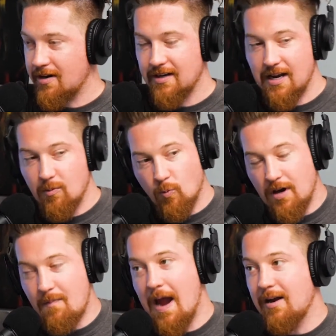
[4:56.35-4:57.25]
on it and
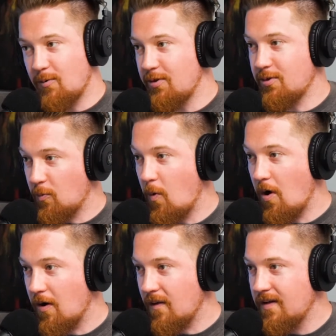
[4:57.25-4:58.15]
one panel with the
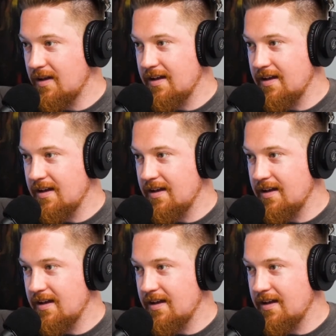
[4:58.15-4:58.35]
wall